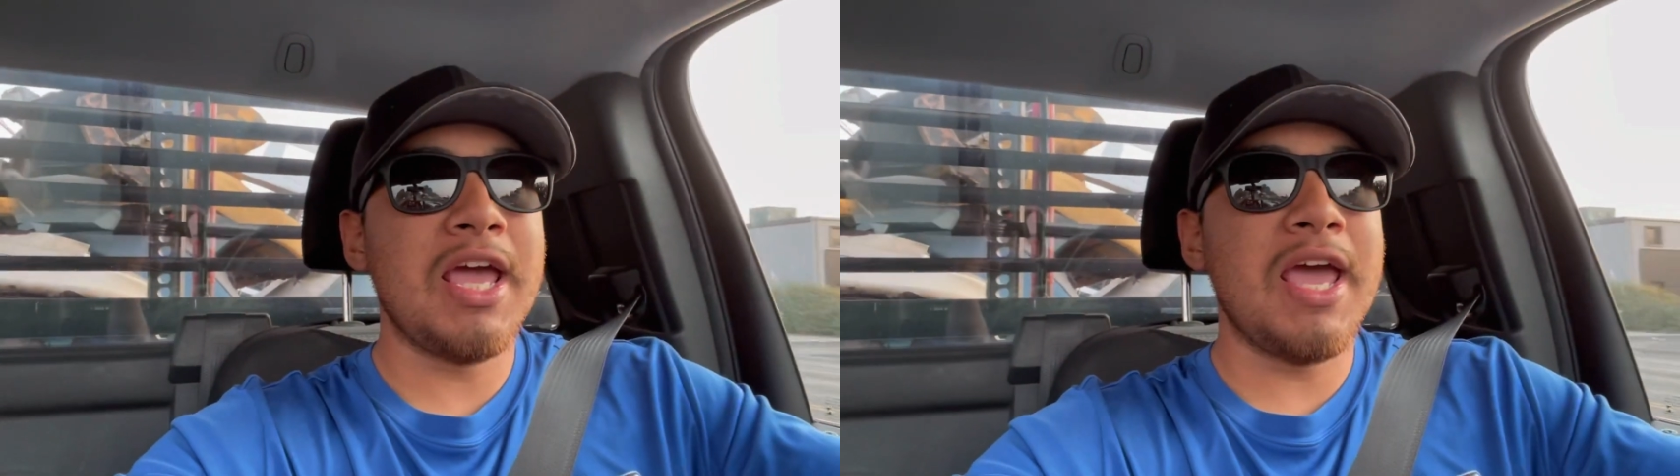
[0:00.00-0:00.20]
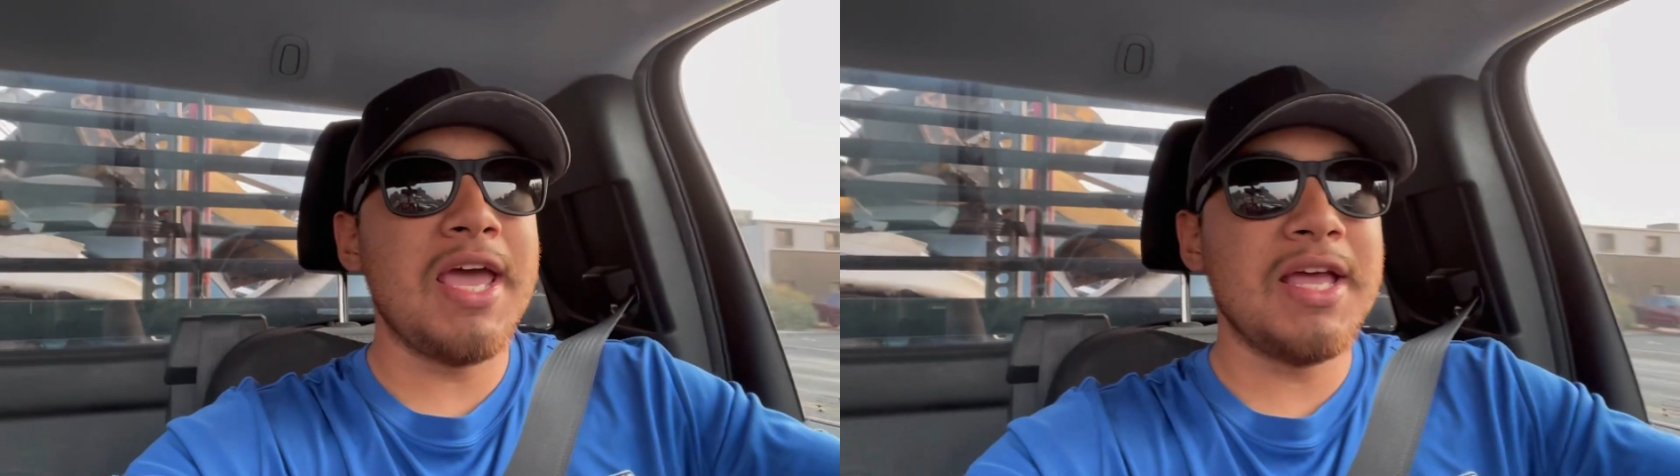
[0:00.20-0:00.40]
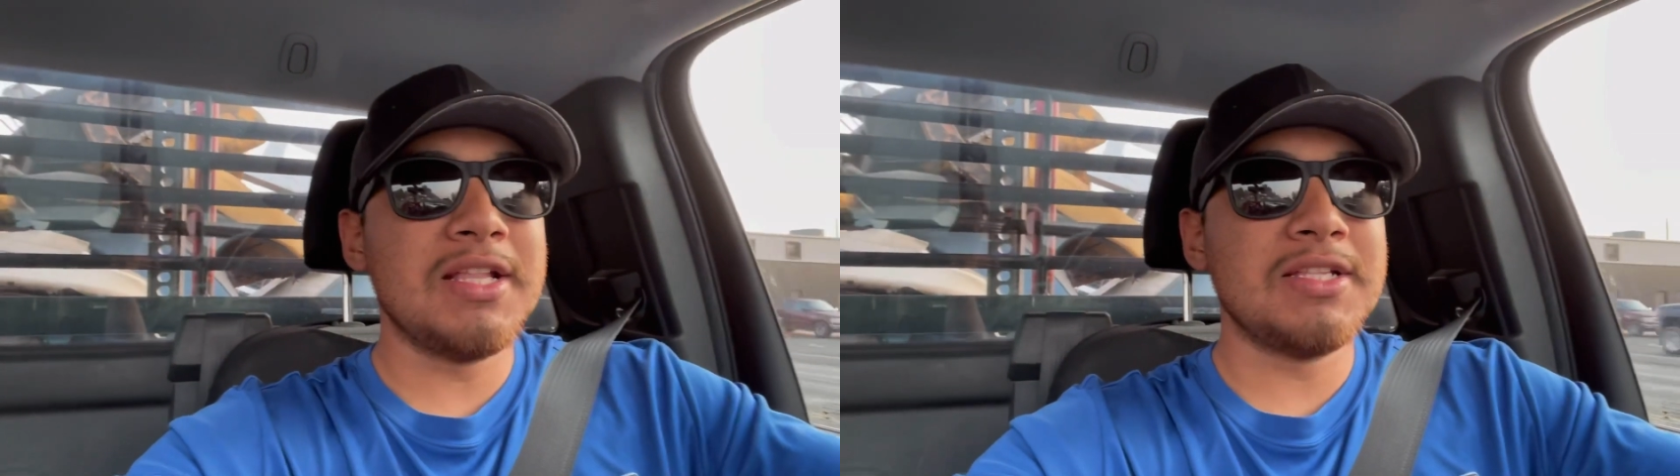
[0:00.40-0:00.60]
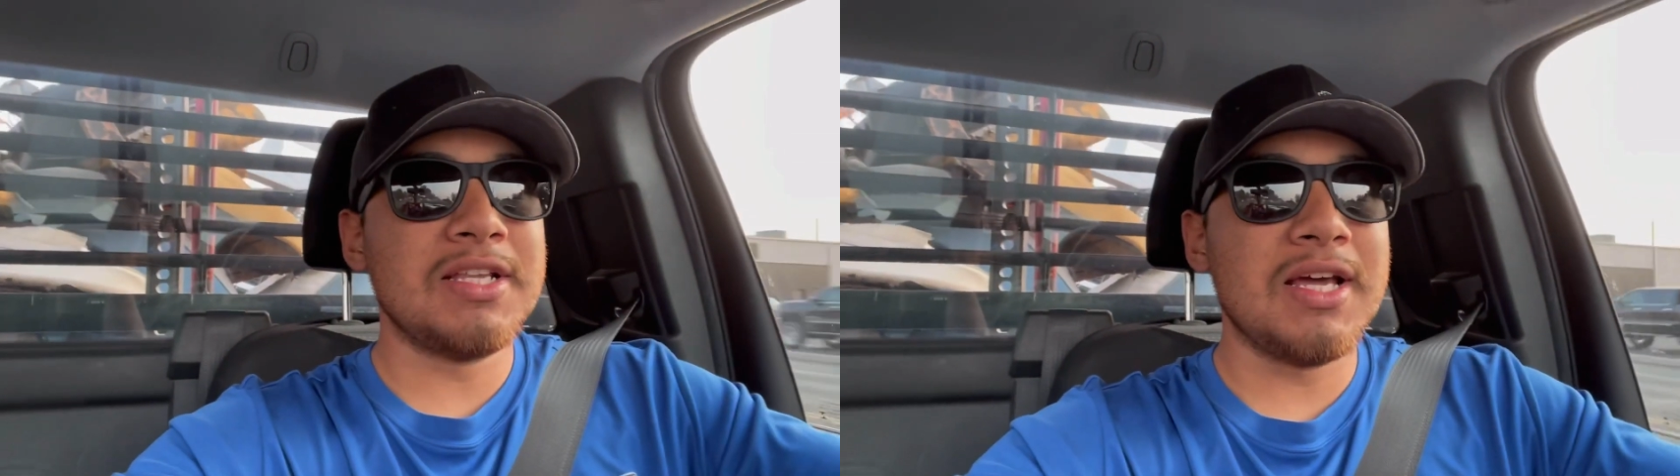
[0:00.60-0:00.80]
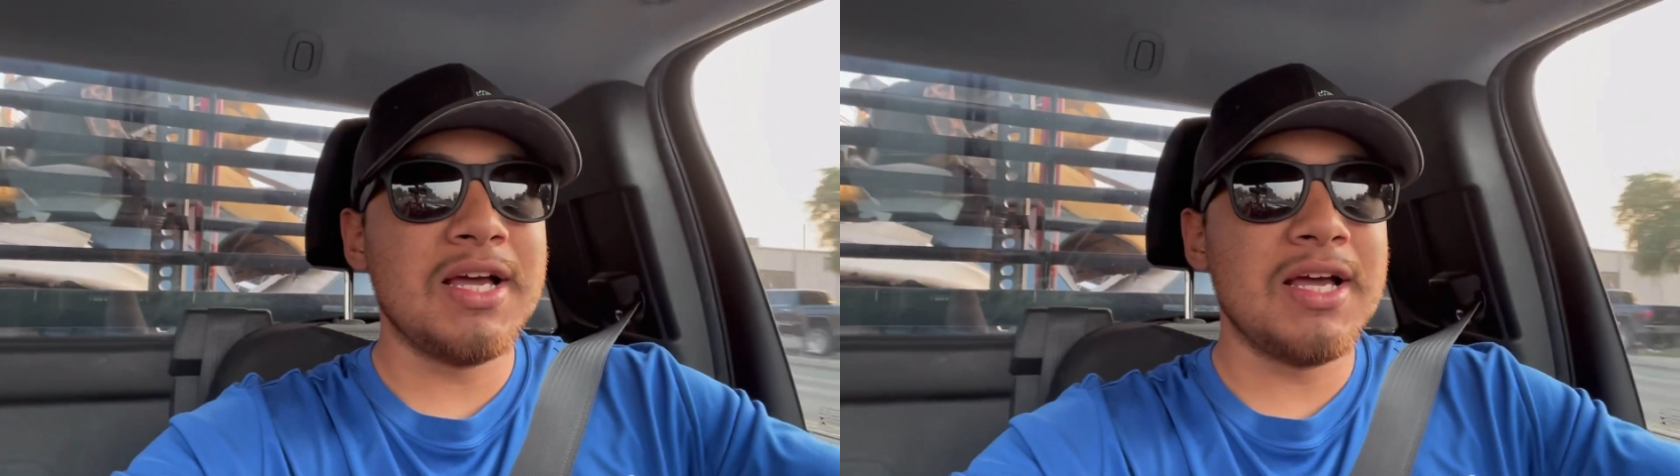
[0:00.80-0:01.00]
and
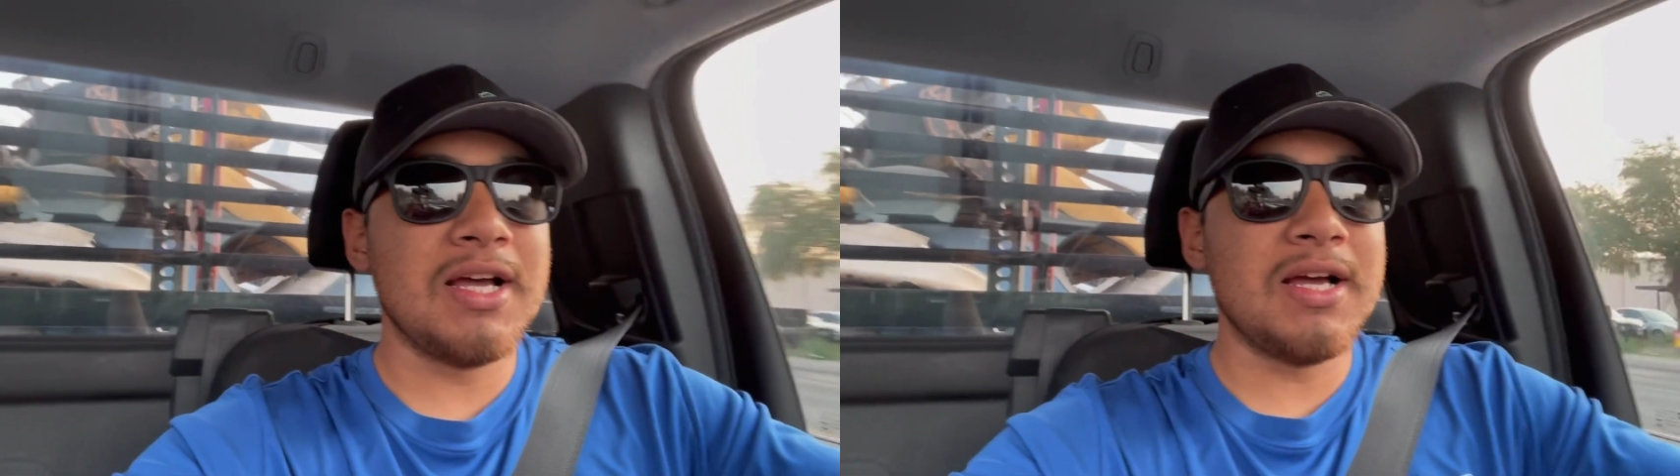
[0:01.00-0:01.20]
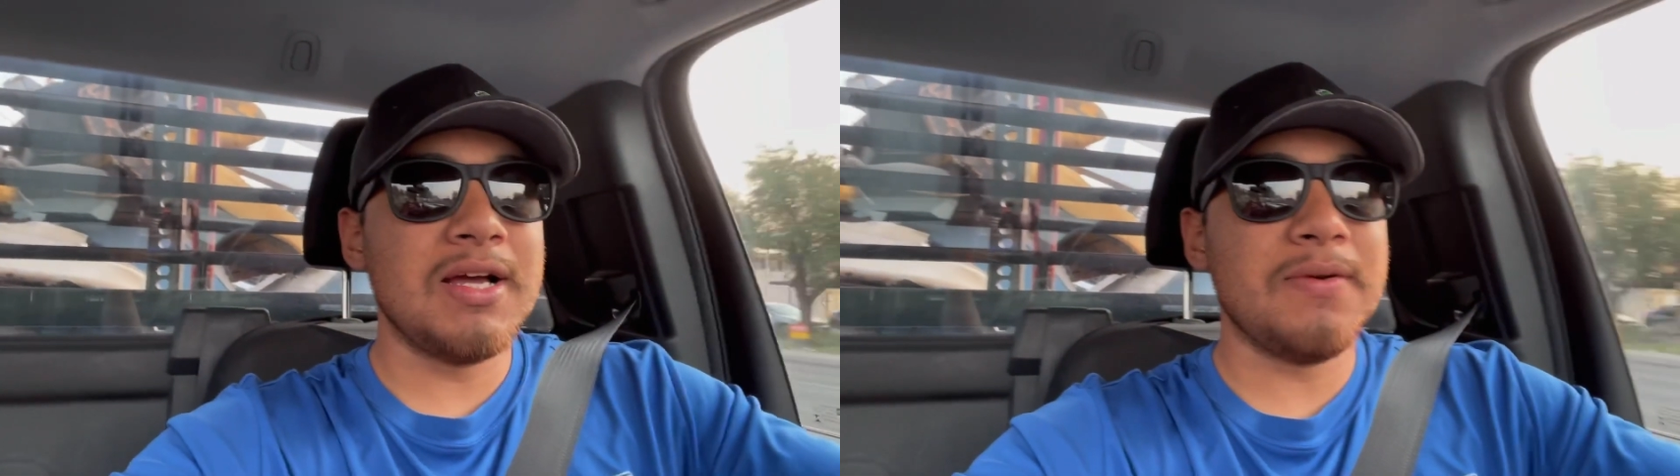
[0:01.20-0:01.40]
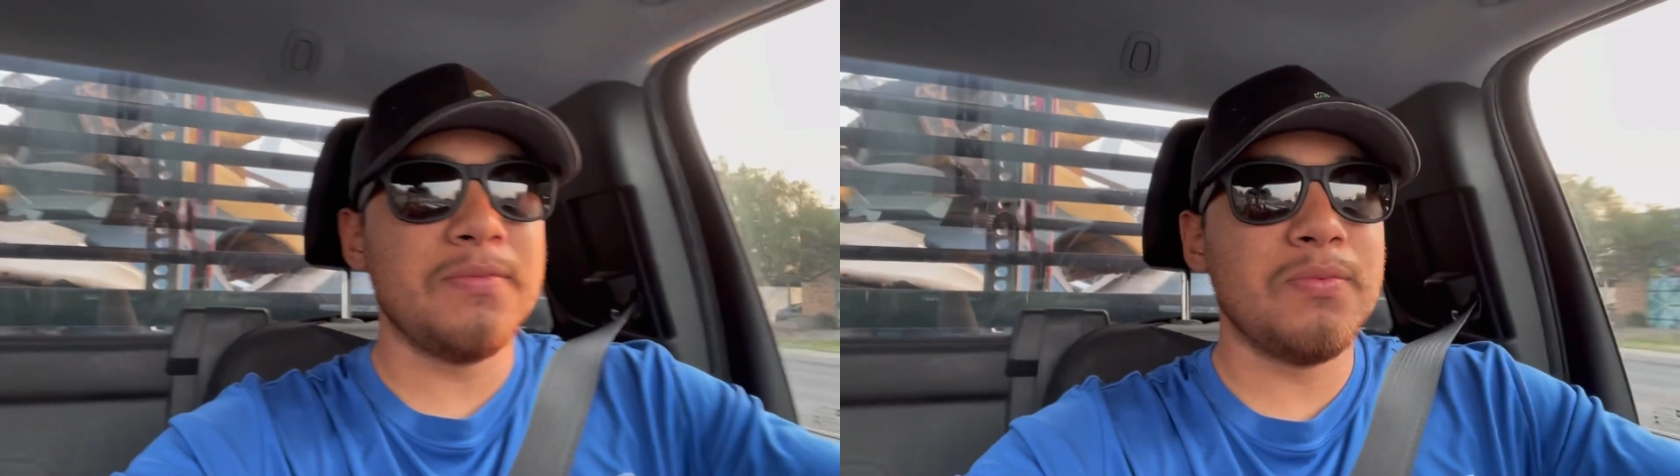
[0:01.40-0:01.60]
uh,